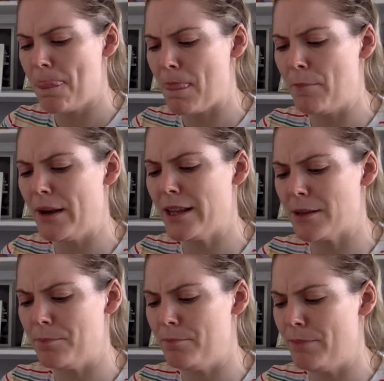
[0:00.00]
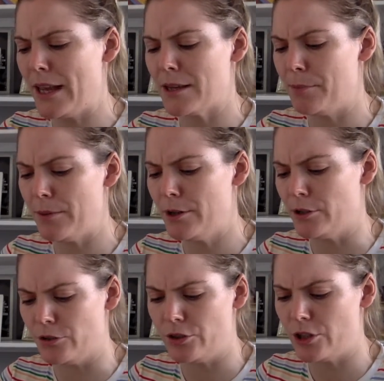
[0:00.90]
a pink
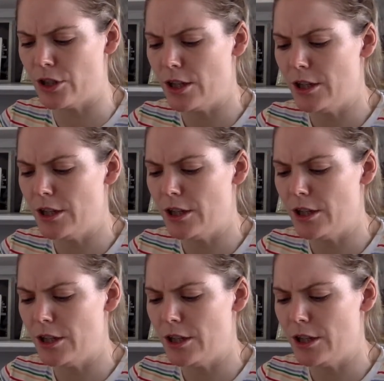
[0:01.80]
blancmange.